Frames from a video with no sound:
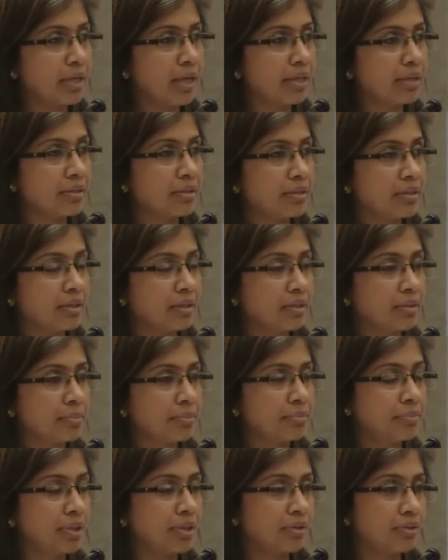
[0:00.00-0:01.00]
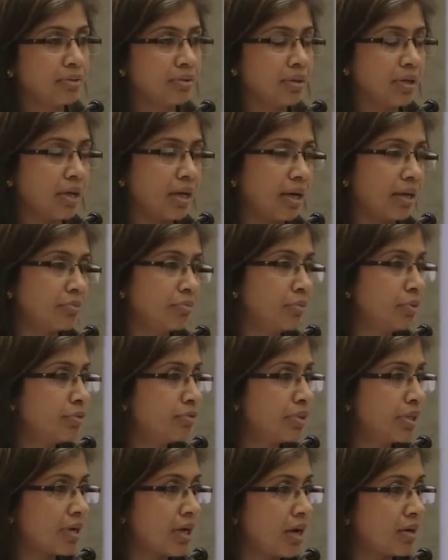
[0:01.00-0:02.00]
and I've
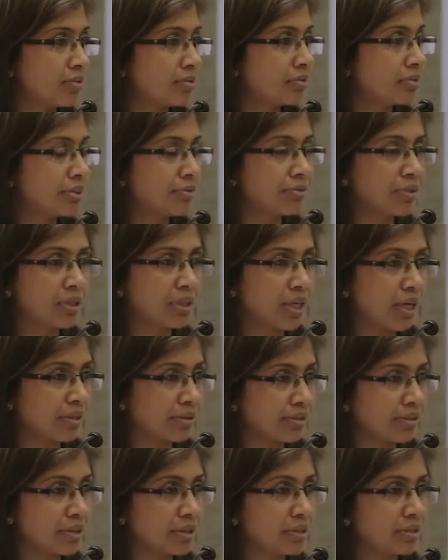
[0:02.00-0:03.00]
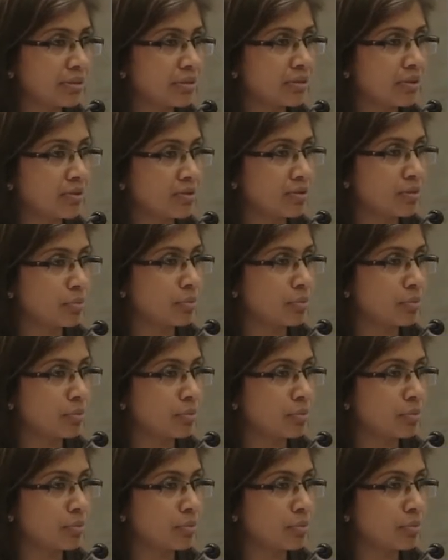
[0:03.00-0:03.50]
moved around different countries across